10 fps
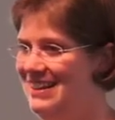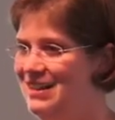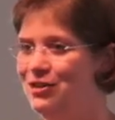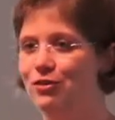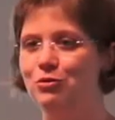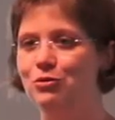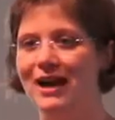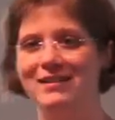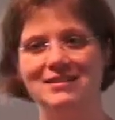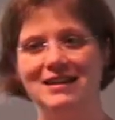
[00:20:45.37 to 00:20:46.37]
So who
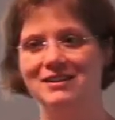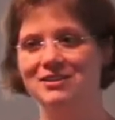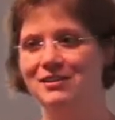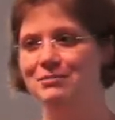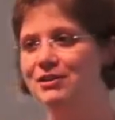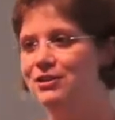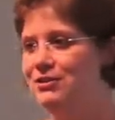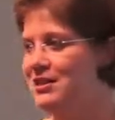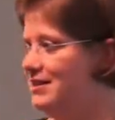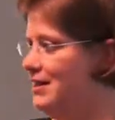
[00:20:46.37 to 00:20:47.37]
has actually been
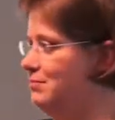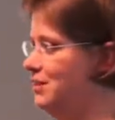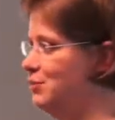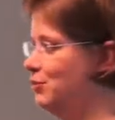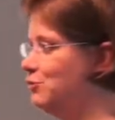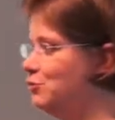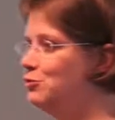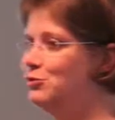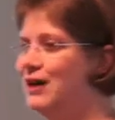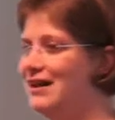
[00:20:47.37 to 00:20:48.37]
using templates, or
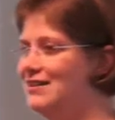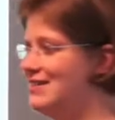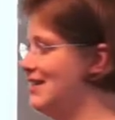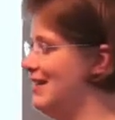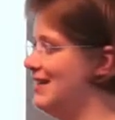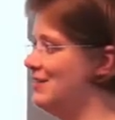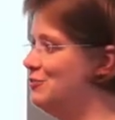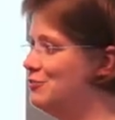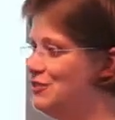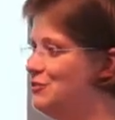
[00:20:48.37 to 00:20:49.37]
who has,
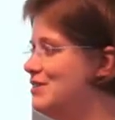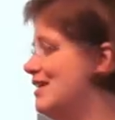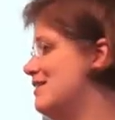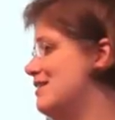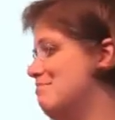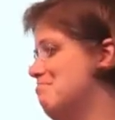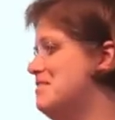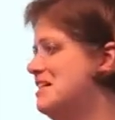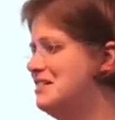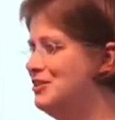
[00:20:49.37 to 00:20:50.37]
who, who says,
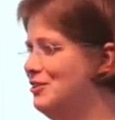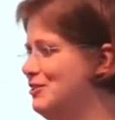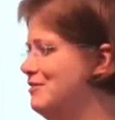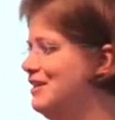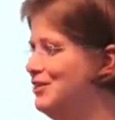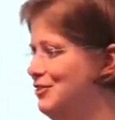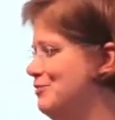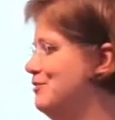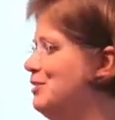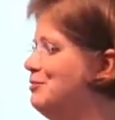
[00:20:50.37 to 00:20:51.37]
nah, not really,
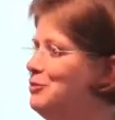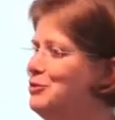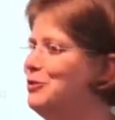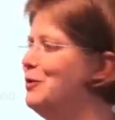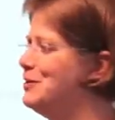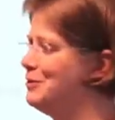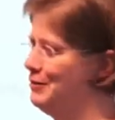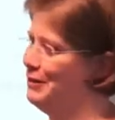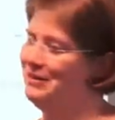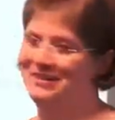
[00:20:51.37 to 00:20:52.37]
don't really want to go into
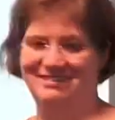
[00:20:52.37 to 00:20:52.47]
it?